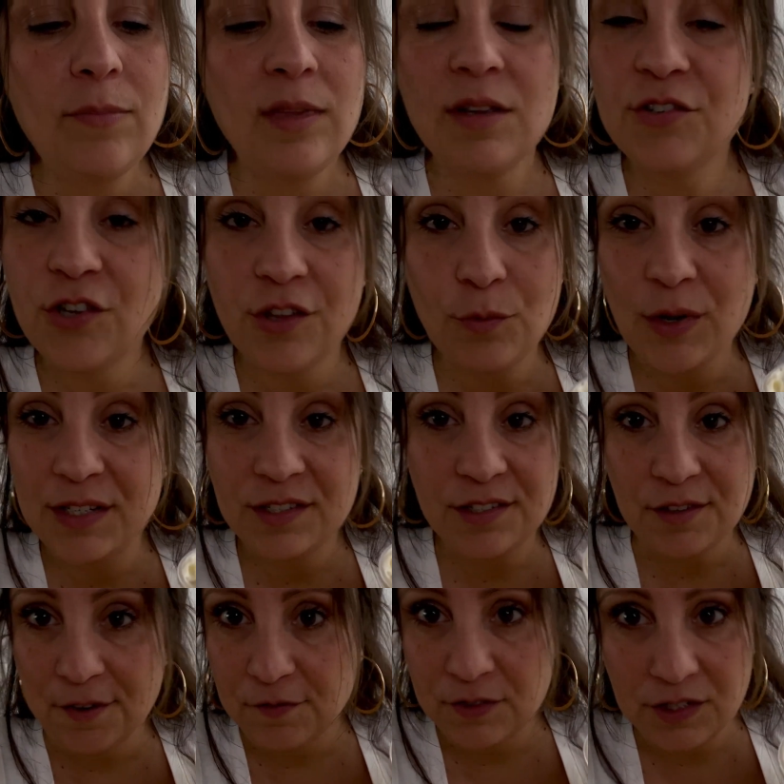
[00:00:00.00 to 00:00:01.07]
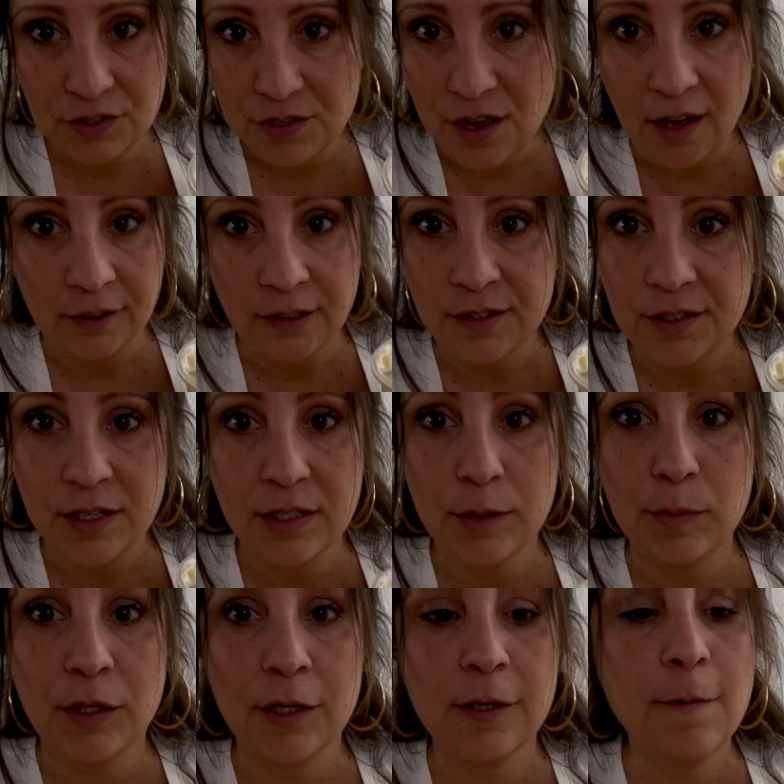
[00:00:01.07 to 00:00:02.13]
So the white stuff is not condensed
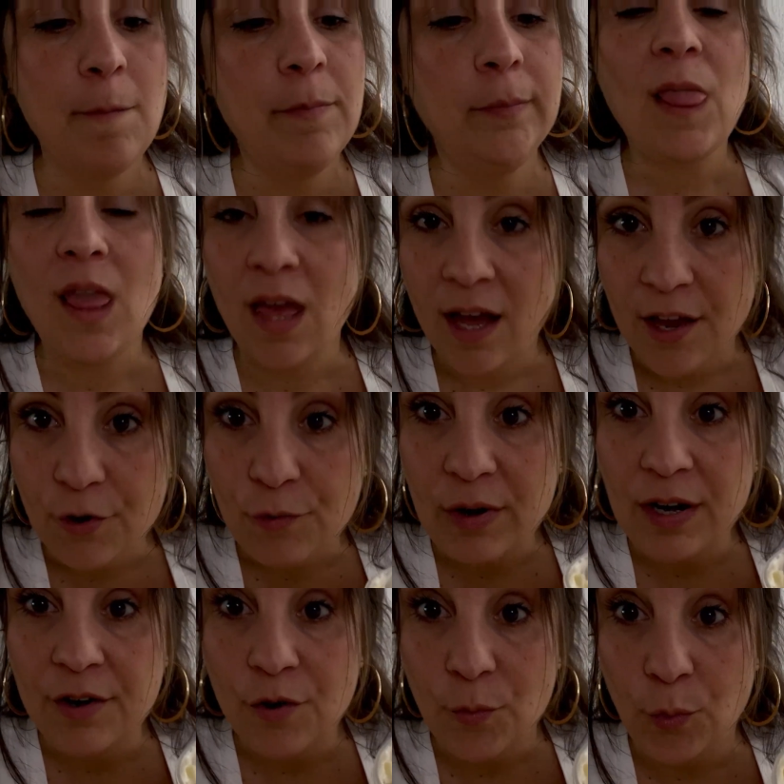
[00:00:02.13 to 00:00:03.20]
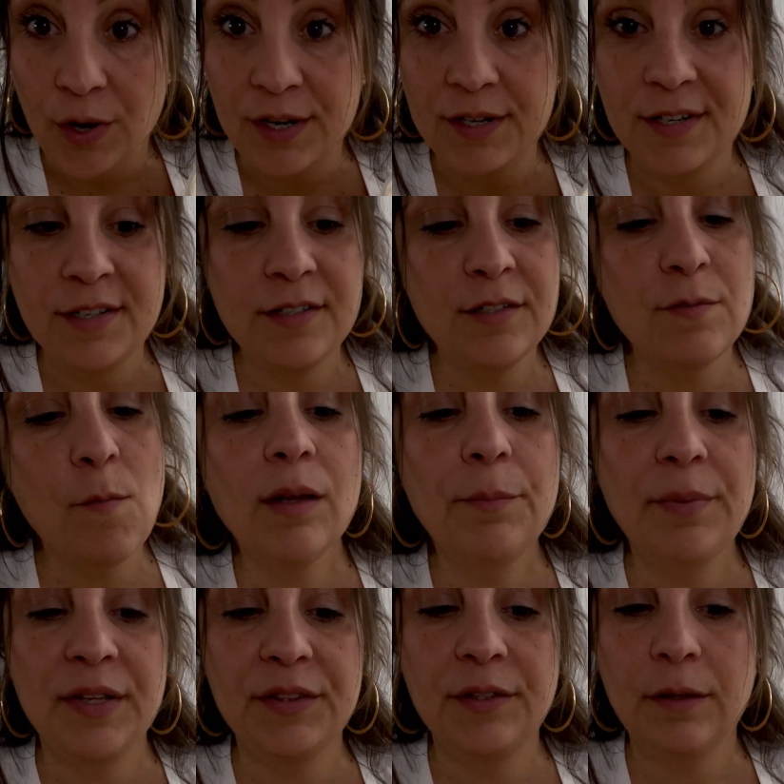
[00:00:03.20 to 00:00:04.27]
milk. I don't really know what it is,
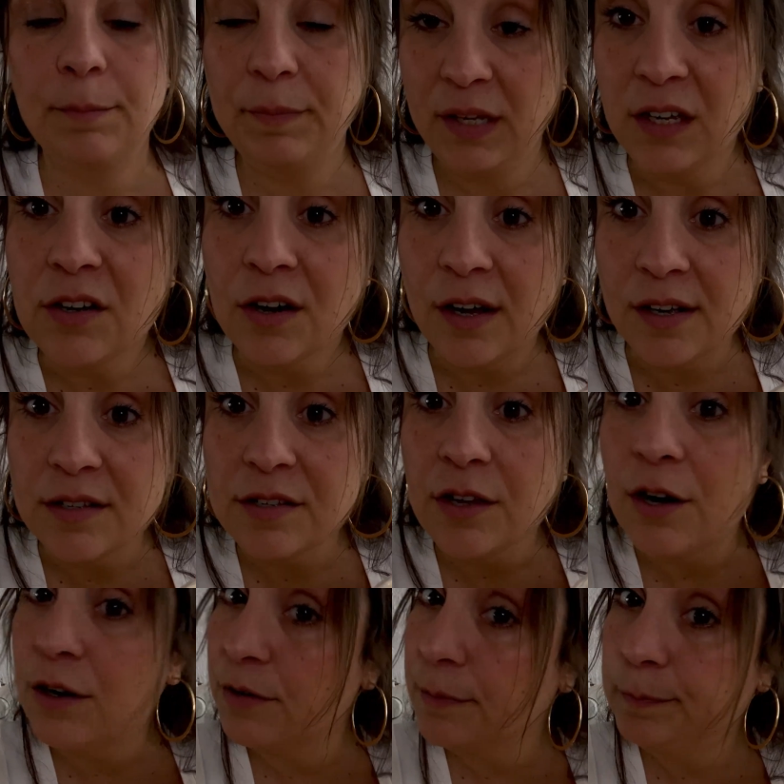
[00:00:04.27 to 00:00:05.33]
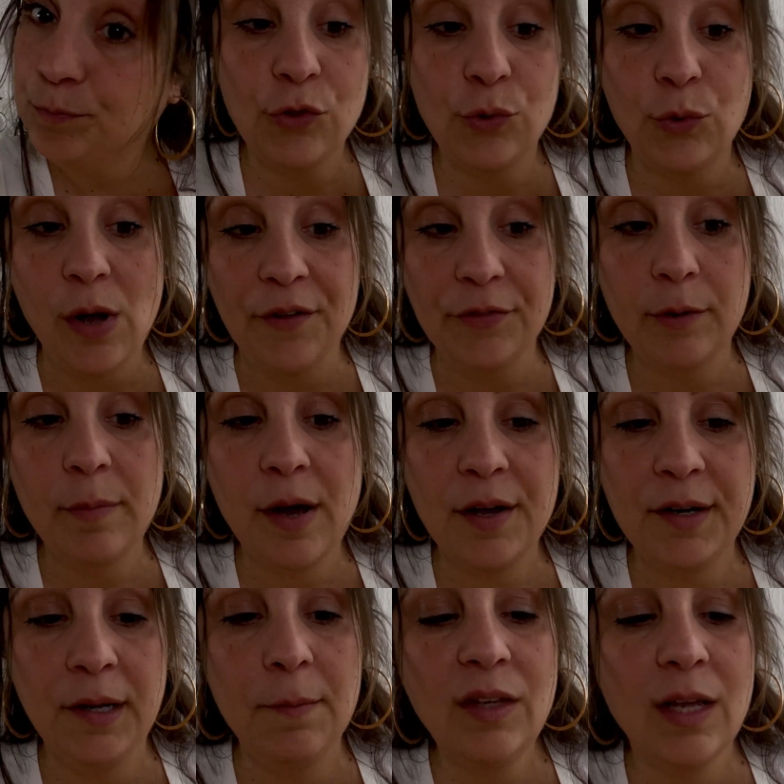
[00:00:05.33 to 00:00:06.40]
but the pecans are throughout the
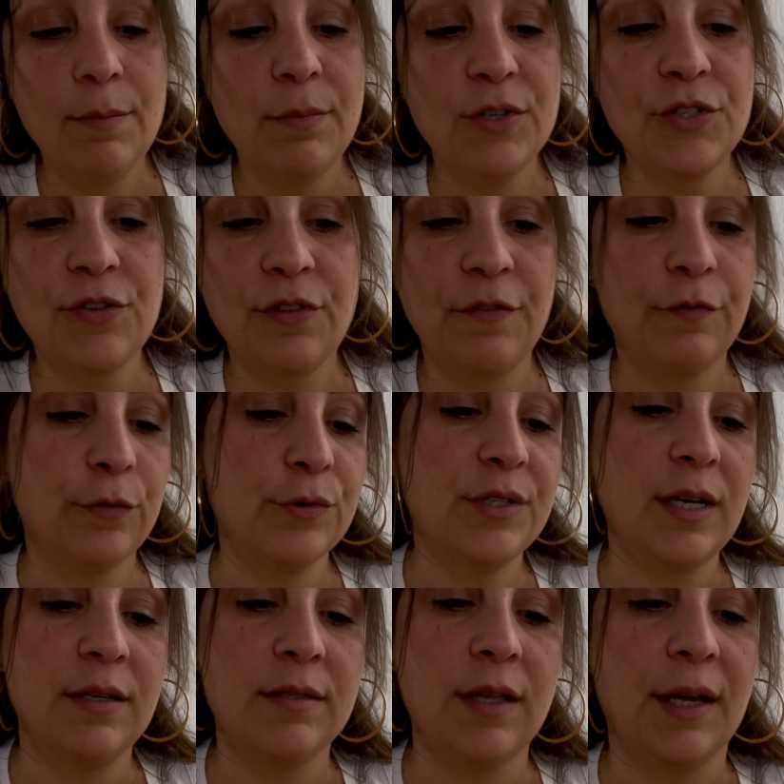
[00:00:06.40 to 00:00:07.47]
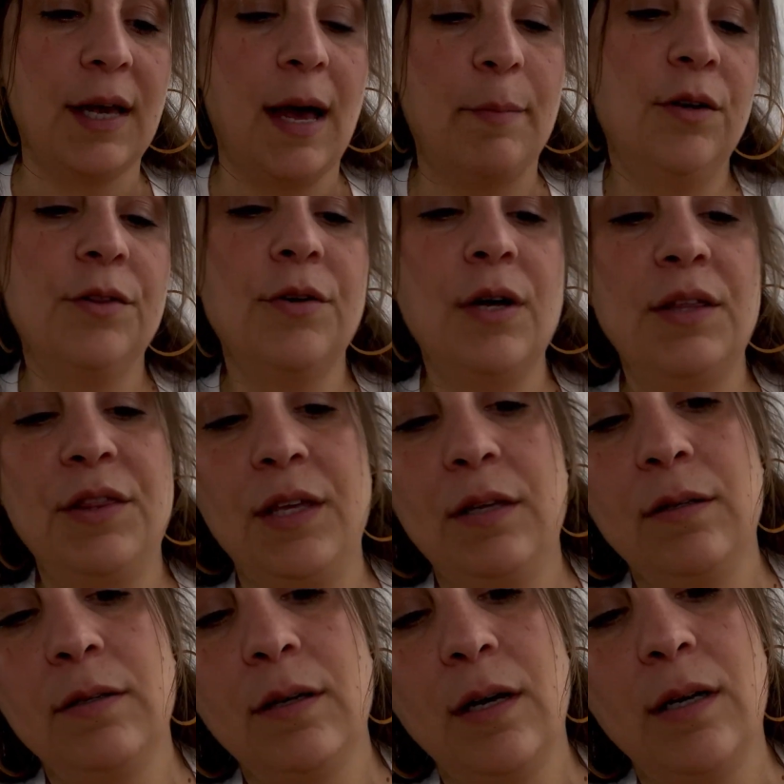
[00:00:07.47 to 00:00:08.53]
body. And most of the fruit tastes like apple, though I
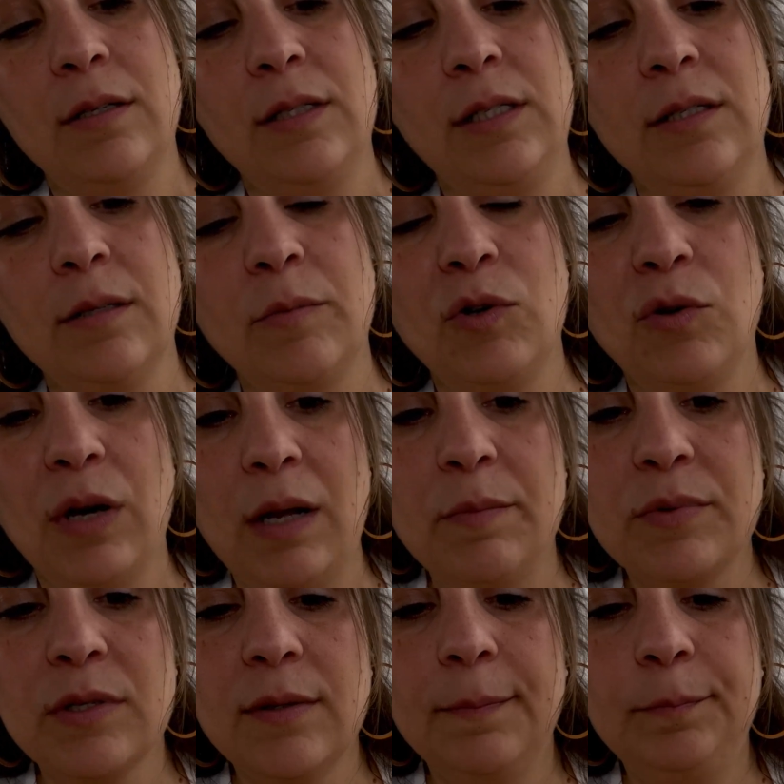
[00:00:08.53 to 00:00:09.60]
think I see some grapes.